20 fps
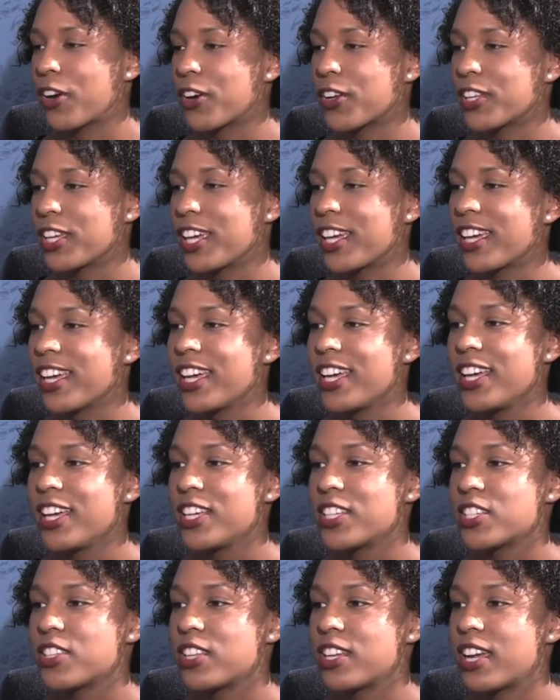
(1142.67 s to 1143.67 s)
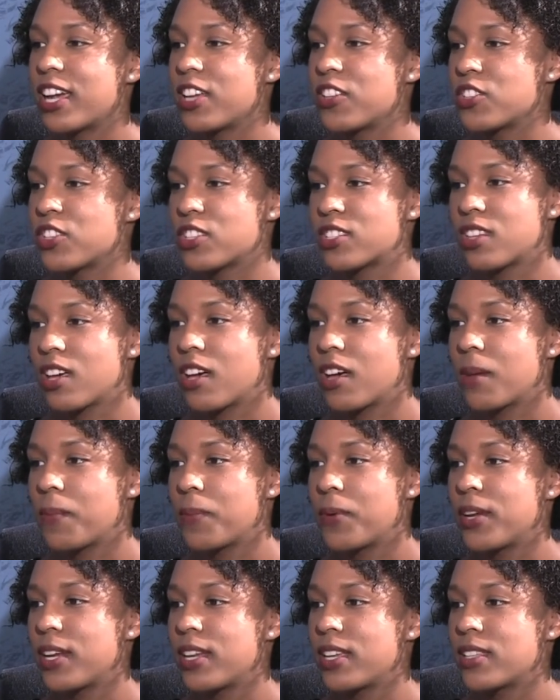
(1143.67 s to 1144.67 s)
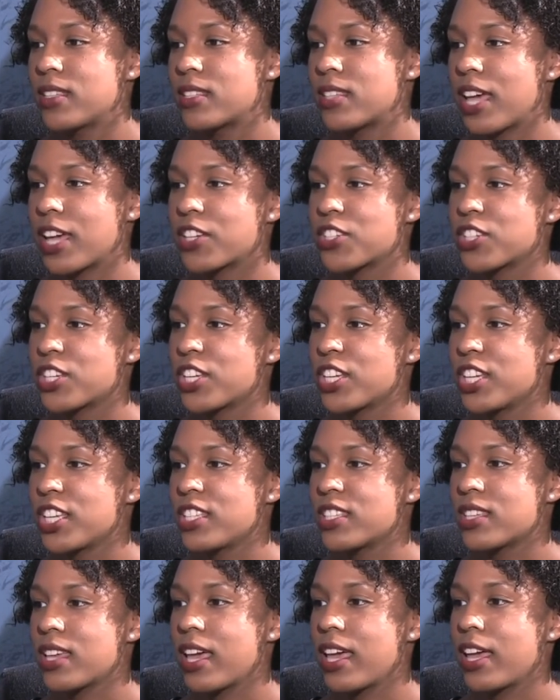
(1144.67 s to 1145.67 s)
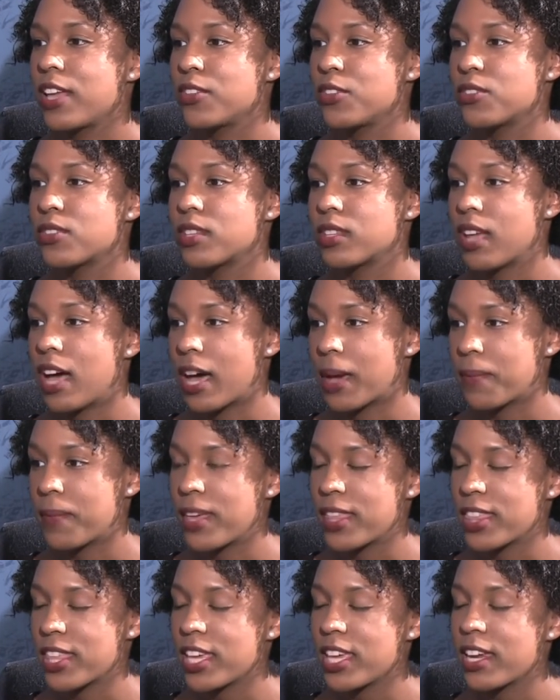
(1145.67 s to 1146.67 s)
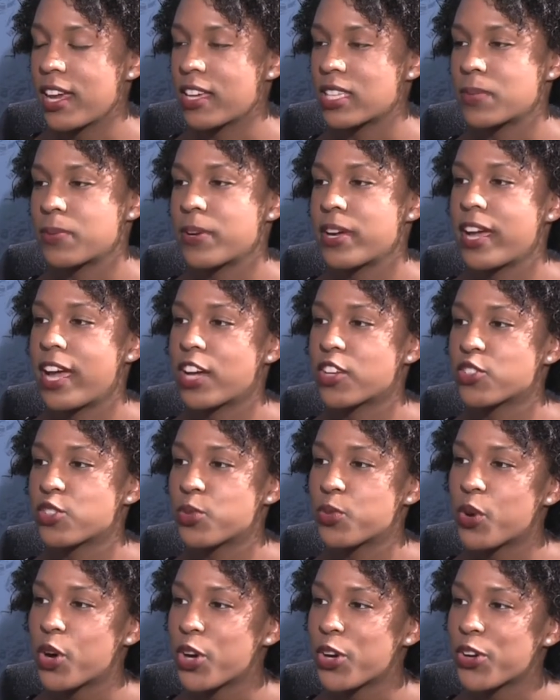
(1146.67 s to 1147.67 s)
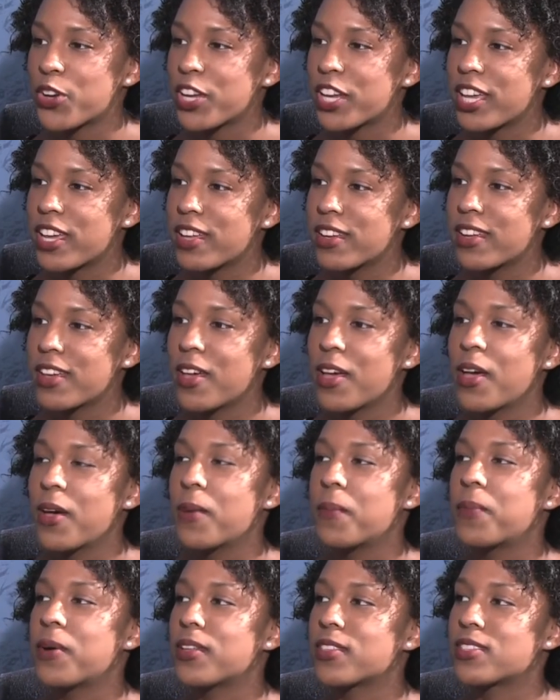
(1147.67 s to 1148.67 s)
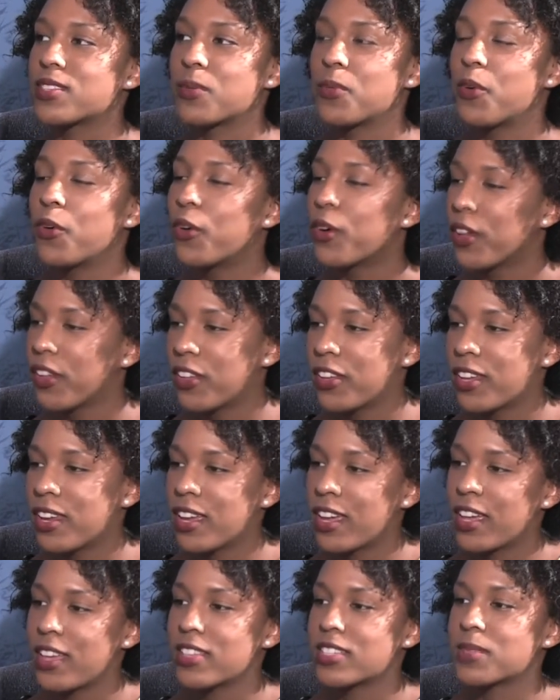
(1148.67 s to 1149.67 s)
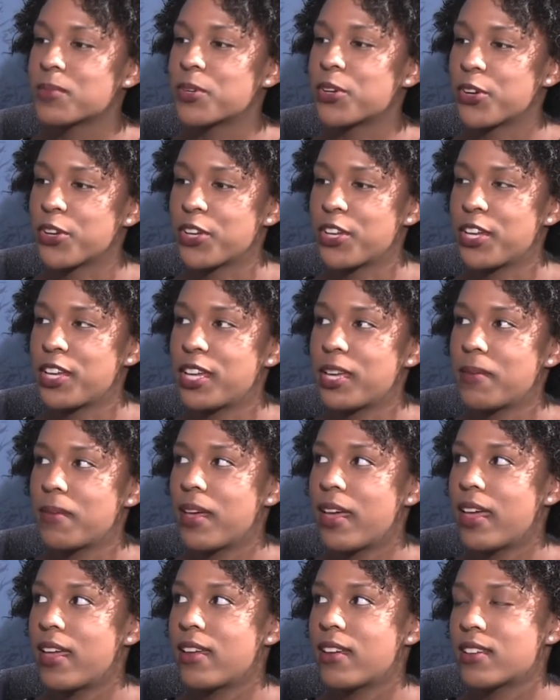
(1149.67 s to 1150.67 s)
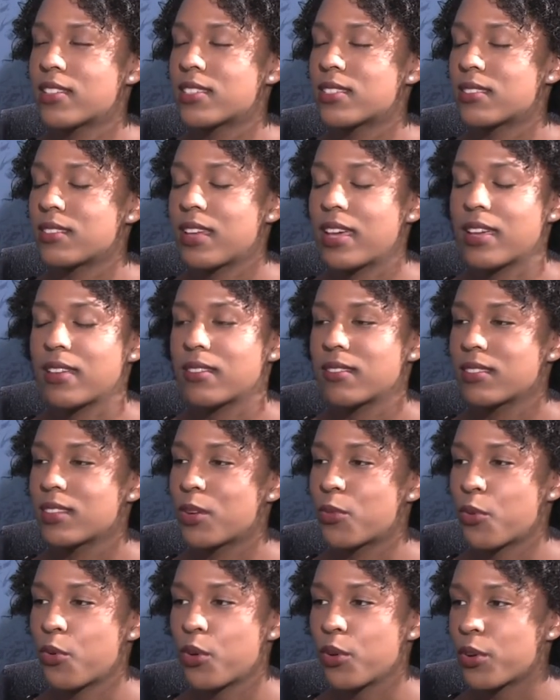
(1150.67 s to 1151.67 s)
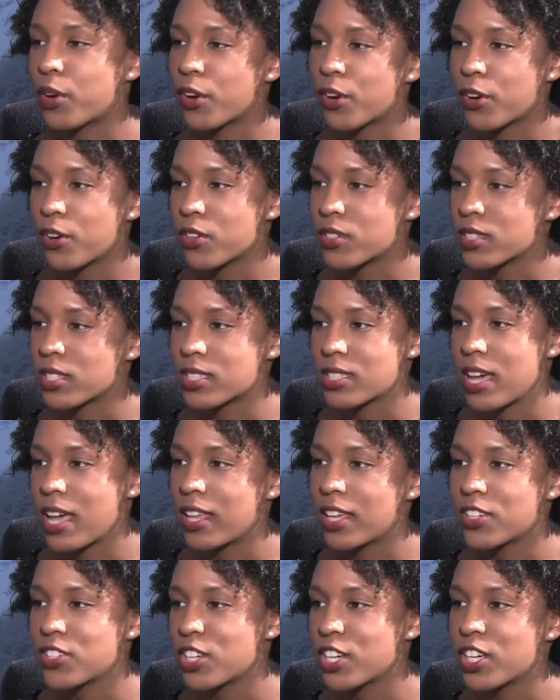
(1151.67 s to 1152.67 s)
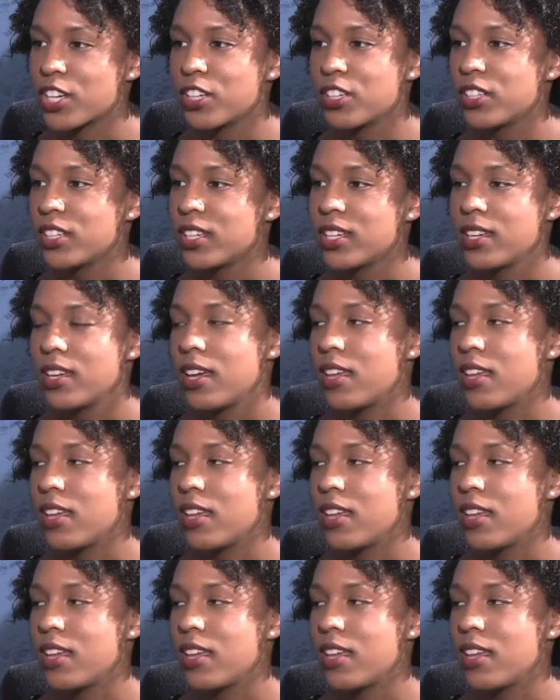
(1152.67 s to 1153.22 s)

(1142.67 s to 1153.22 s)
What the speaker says: curly. So then I just put it in sections and do the lock method. I spray extra water in it, put some oil in it, some cream, and like the Royal Curls, the styling gel,